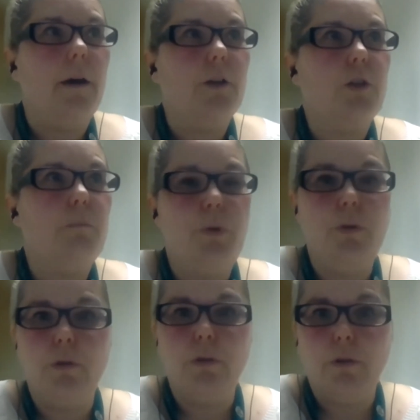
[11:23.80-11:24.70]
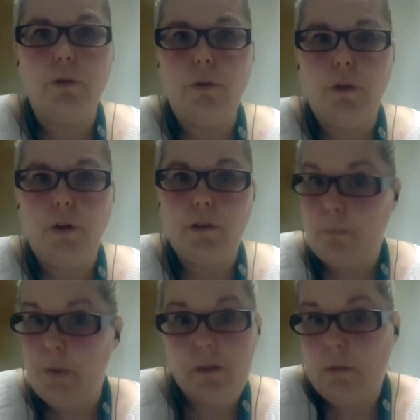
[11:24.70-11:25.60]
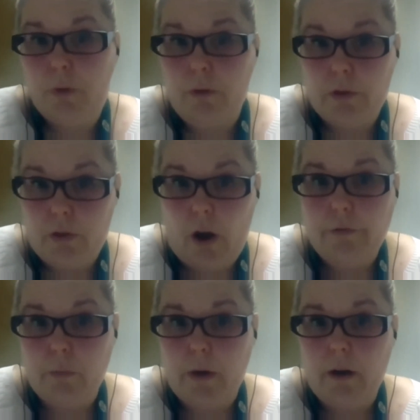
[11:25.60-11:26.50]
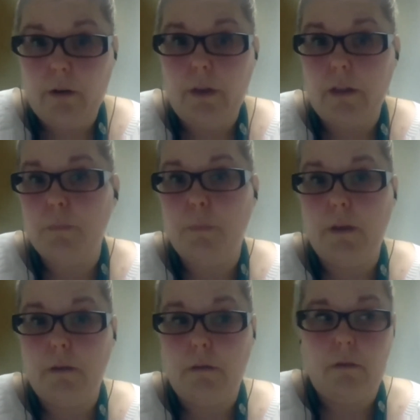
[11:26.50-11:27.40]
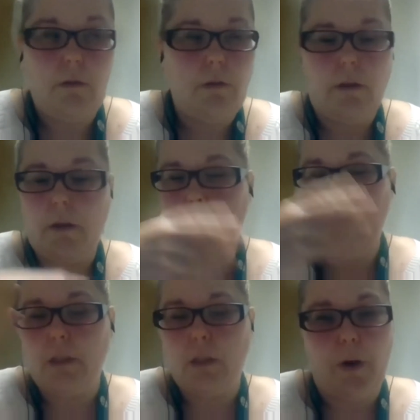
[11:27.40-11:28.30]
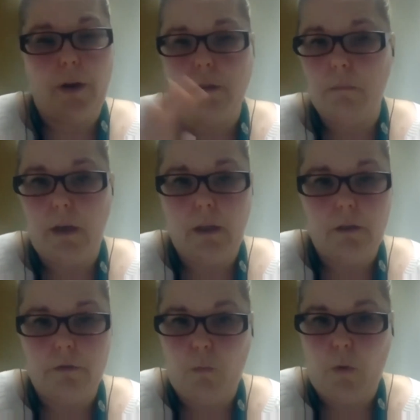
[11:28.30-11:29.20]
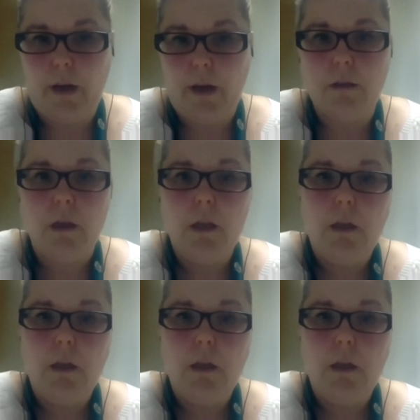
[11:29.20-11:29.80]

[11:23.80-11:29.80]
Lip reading: computer software it can be expressed in many different ways,